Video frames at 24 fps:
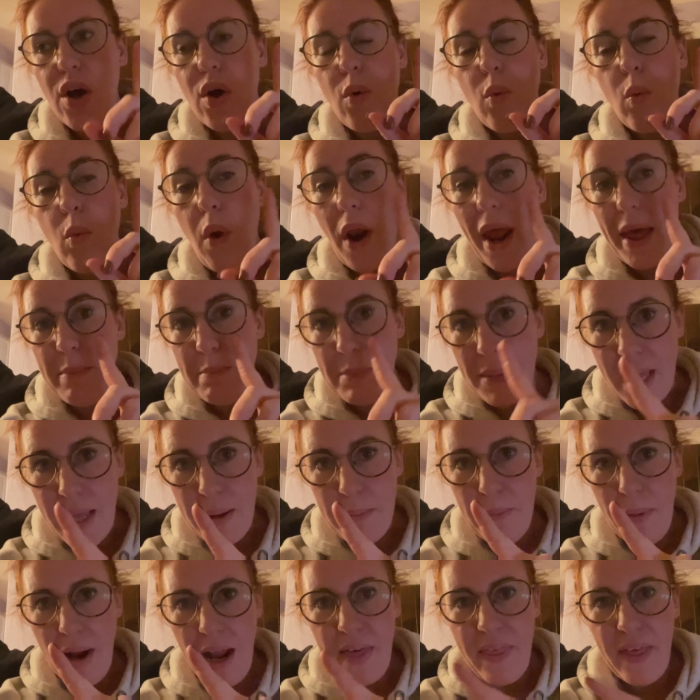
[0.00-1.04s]
What I mean
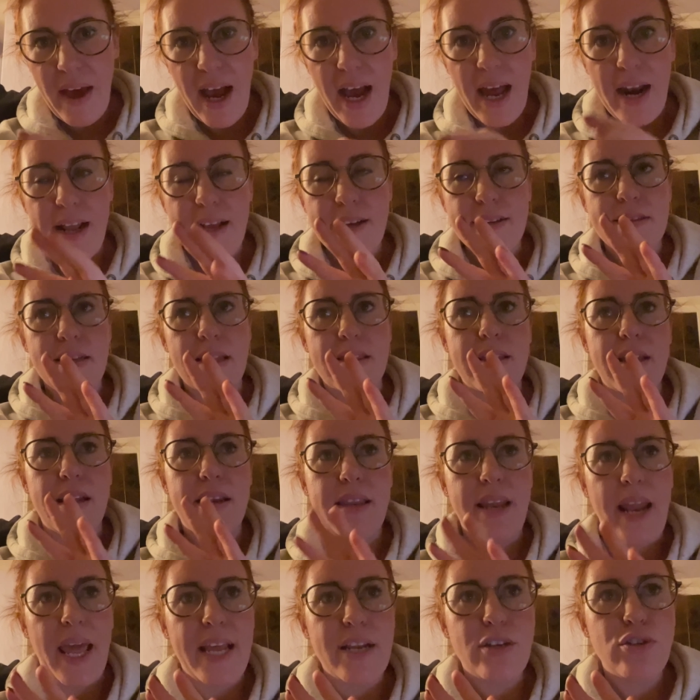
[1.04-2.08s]
by that is that the
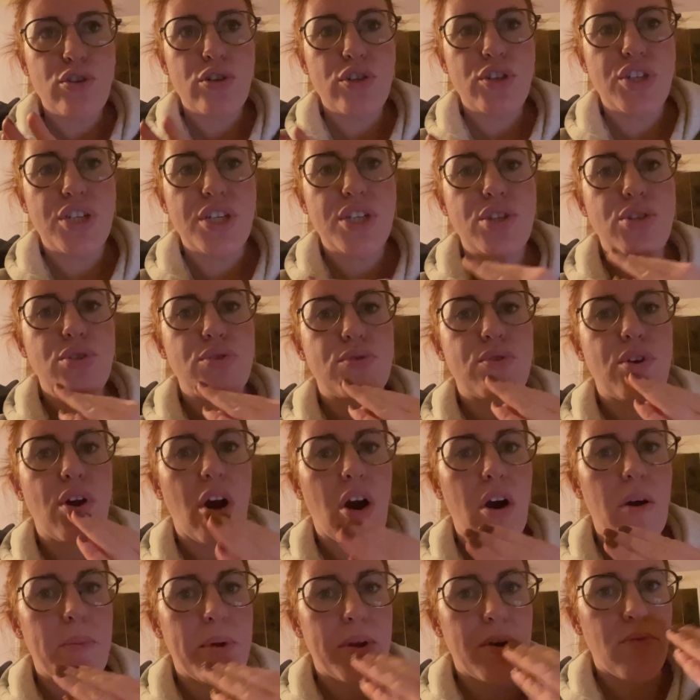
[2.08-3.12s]
nitrogen to
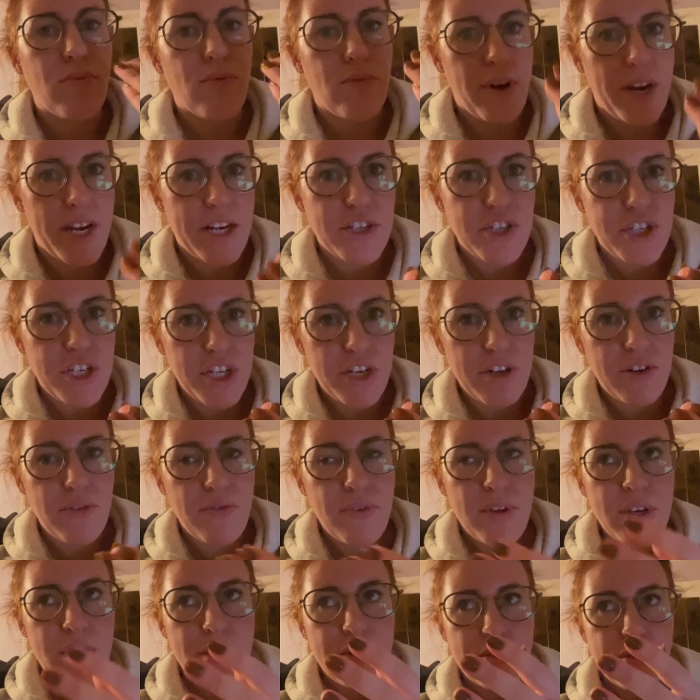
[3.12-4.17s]
carbon ratio.
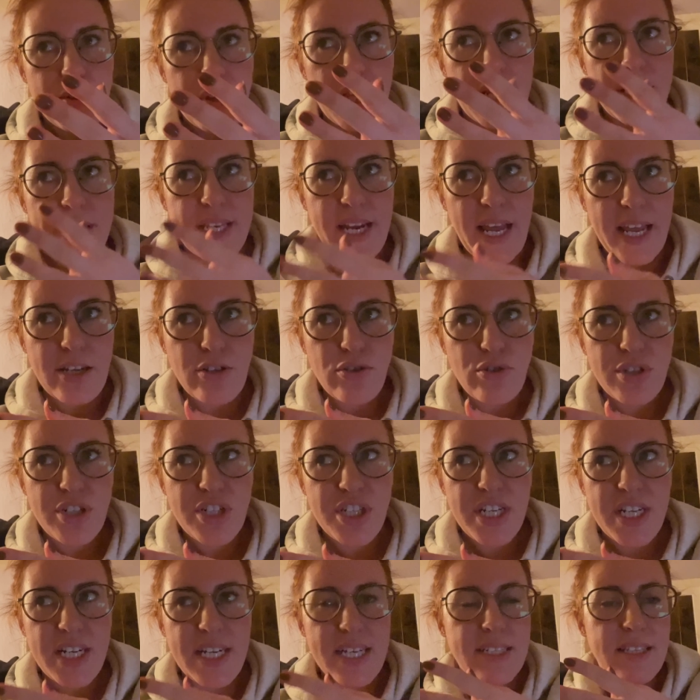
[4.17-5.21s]
So the
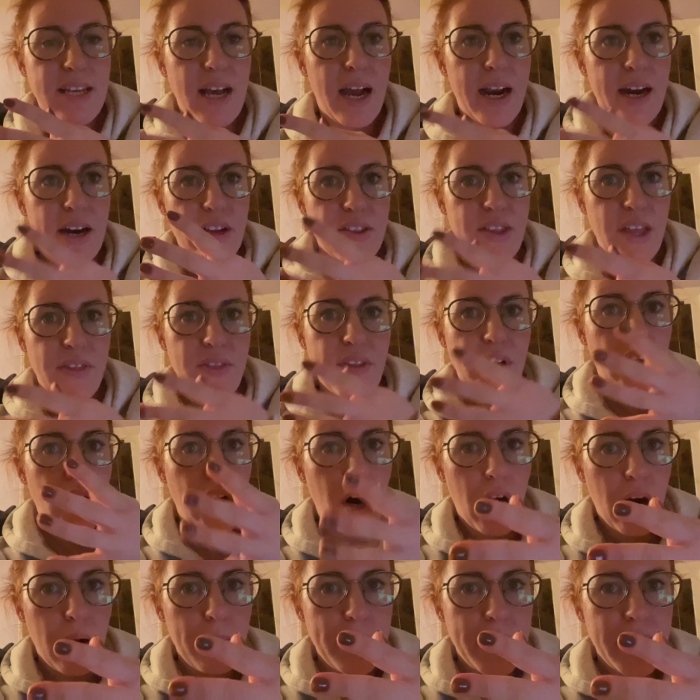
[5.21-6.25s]
nitrogen is higher than the
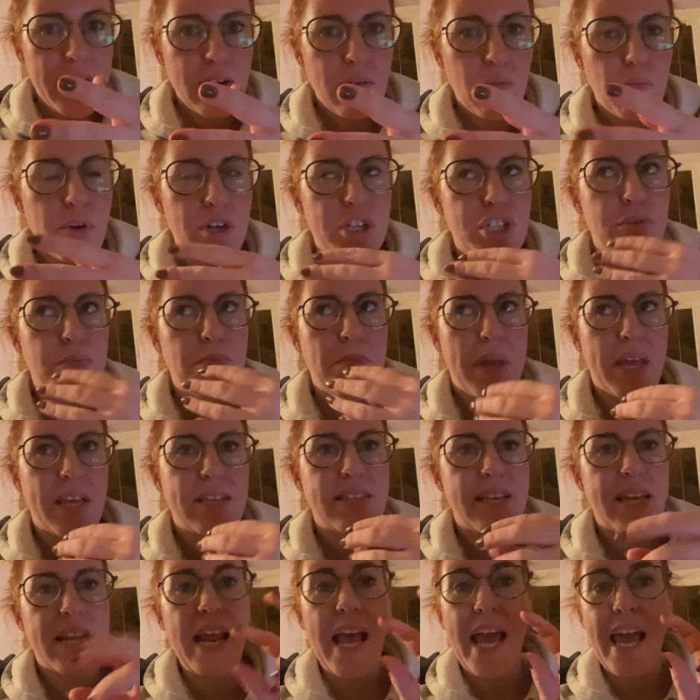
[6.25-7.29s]
carbon, which makes
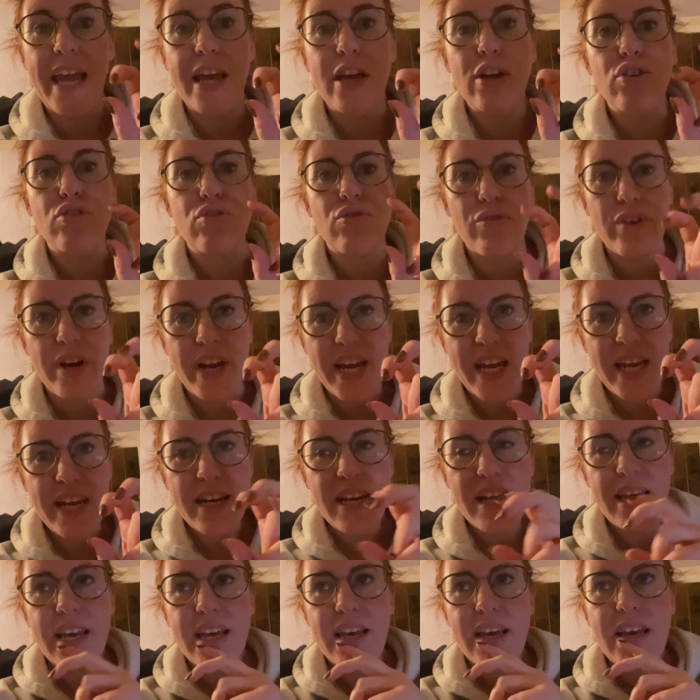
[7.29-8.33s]
it a green.